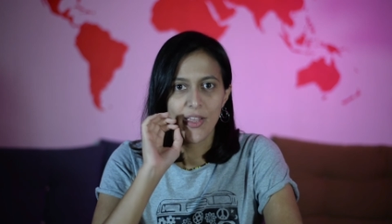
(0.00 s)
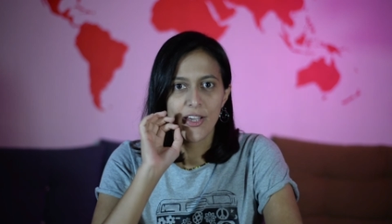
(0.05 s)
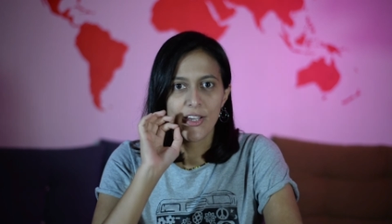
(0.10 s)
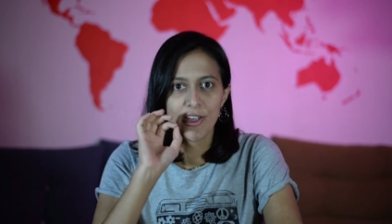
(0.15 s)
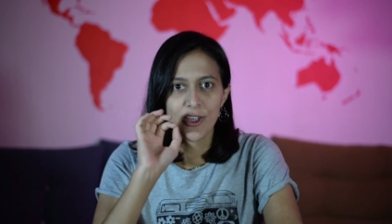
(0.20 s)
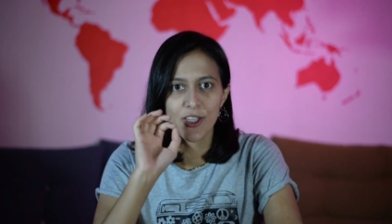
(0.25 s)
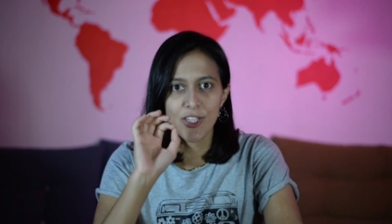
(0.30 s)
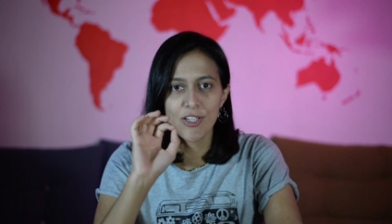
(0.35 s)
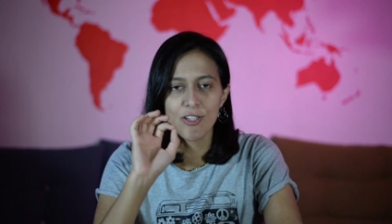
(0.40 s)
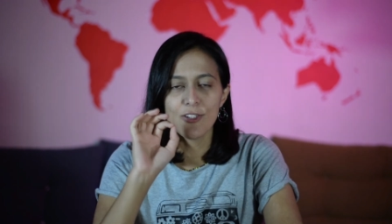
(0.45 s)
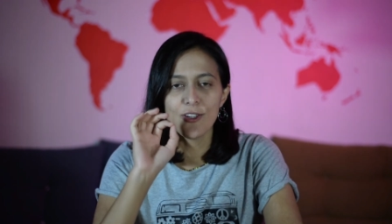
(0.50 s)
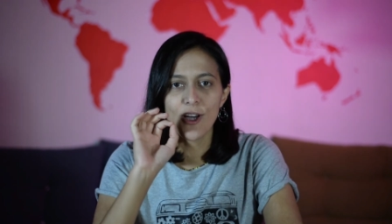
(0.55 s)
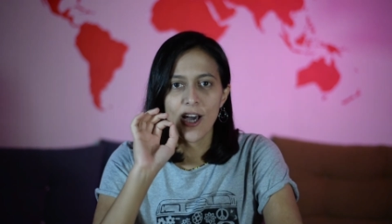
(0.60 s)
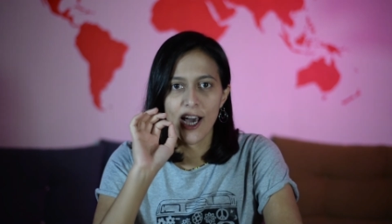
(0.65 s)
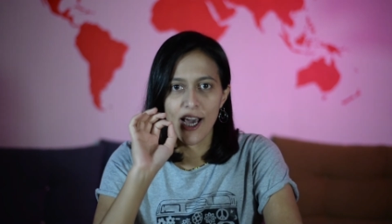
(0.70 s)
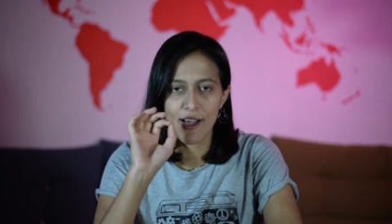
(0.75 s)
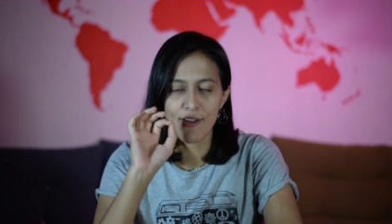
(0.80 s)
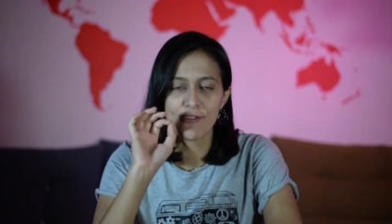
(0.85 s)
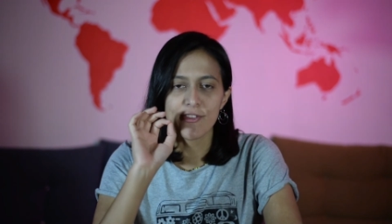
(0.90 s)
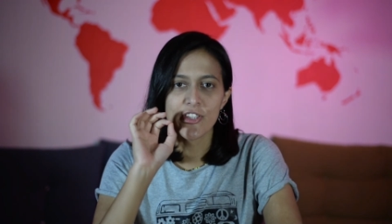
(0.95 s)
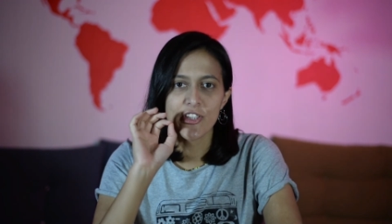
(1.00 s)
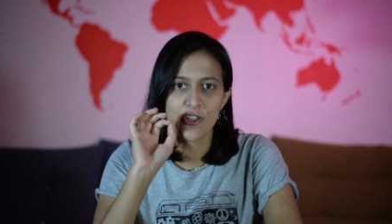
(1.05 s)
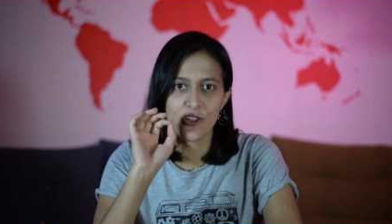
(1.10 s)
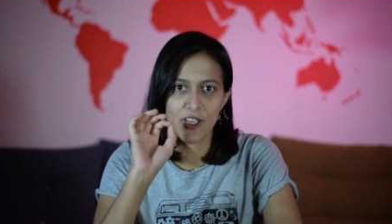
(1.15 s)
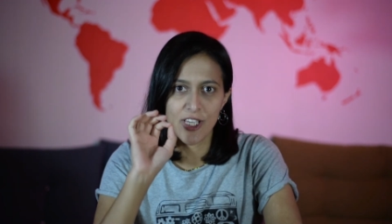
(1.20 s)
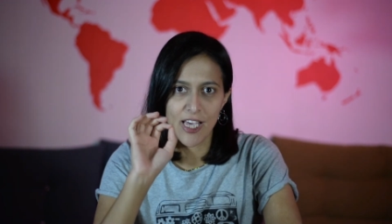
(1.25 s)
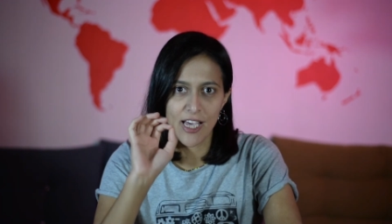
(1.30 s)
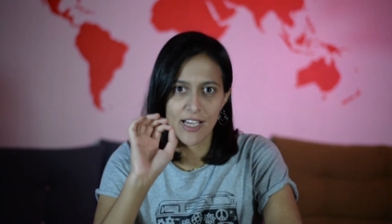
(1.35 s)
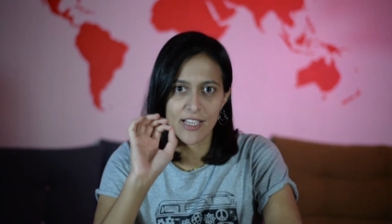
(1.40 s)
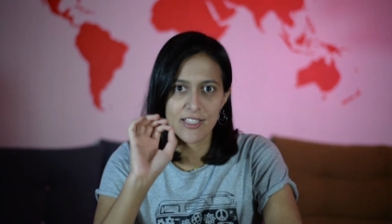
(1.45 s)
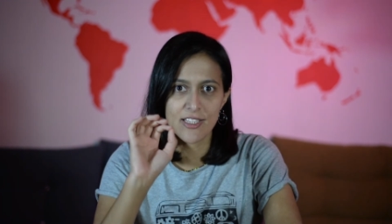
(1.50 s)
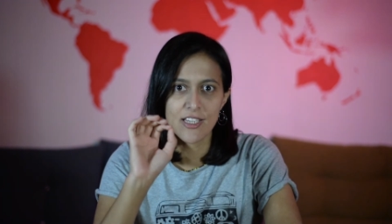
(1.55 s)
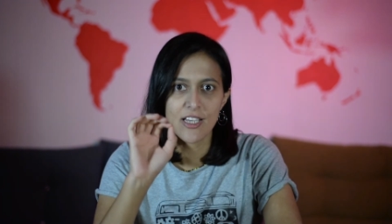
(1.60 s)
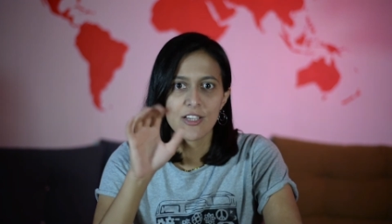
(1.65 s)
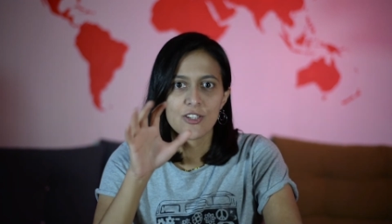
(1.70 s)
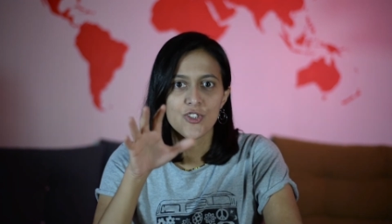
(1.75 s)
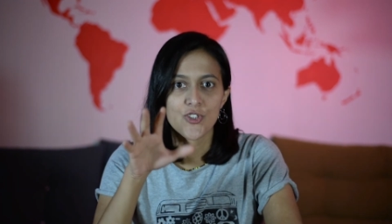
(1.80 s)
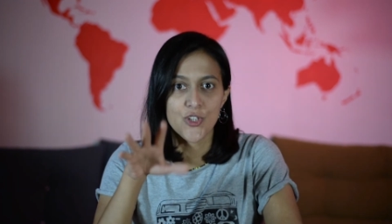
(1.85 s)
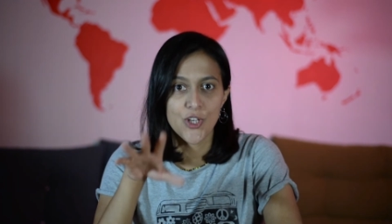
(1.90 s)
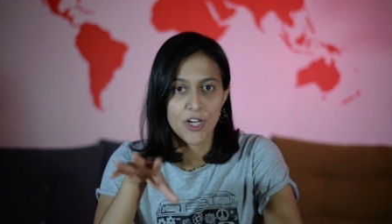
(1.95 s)
You have to get
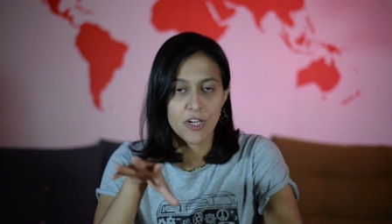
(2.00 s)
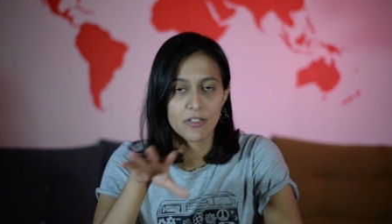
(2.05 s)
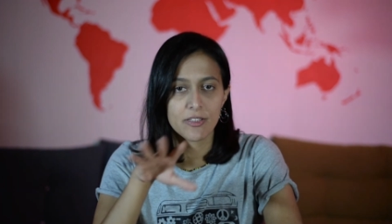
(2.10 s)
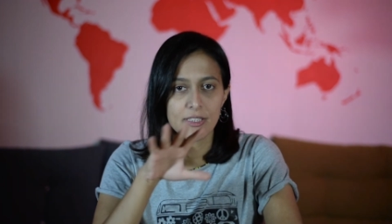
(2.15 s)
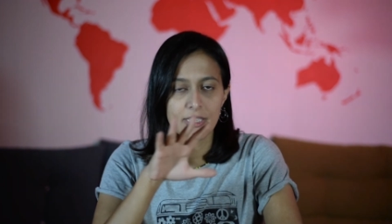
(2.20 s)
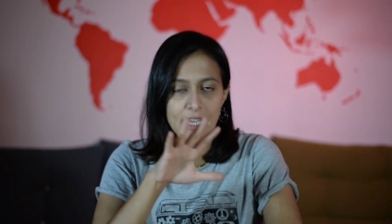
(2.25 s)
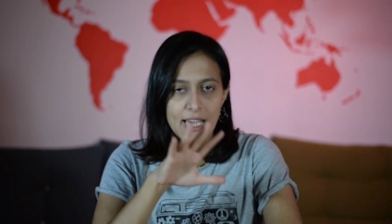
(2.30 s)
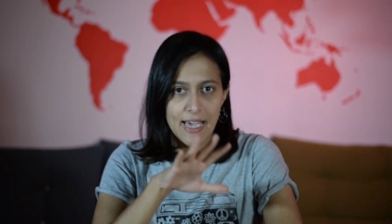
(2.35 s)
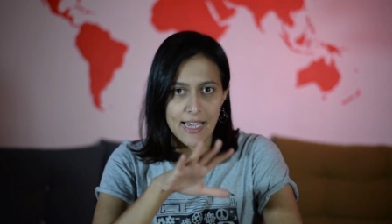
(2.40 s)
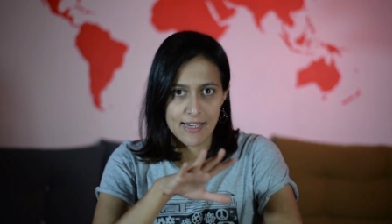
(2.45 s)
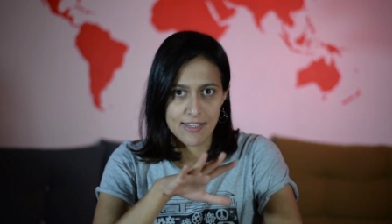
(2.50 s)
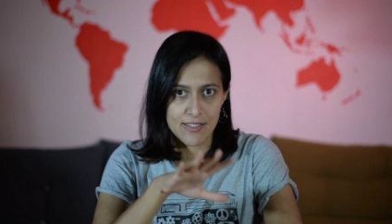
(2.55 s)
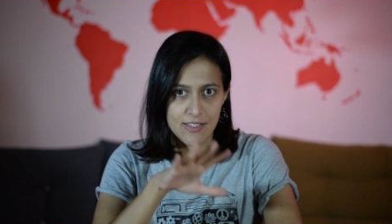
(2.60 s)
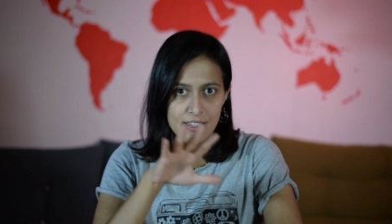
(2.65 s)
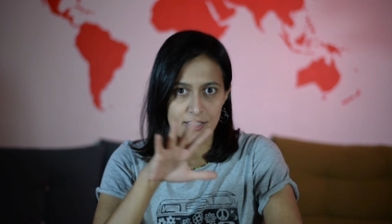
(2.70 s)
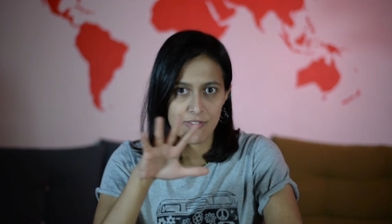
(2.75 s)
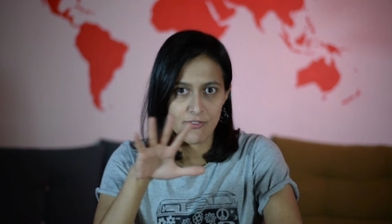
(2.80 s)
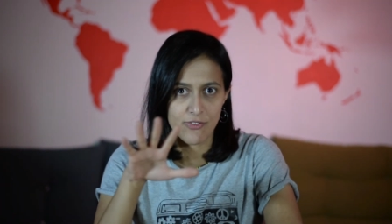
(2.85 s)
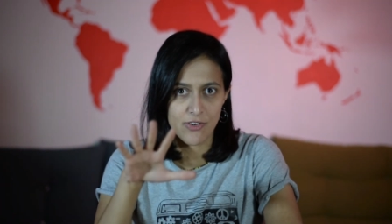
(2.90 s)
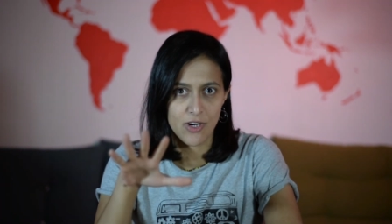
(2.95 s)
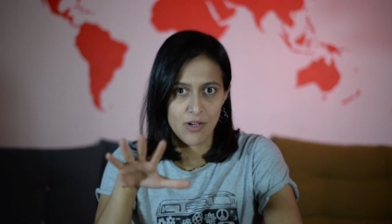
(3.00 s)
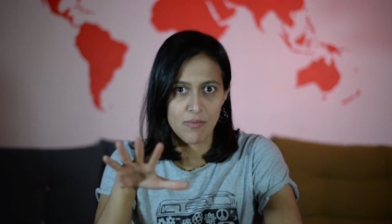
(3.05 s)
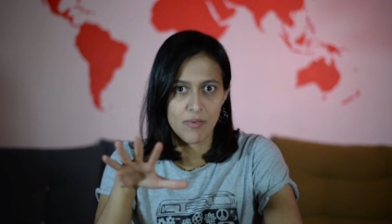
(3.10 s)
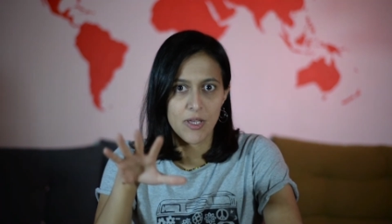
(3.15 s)
shared taxis from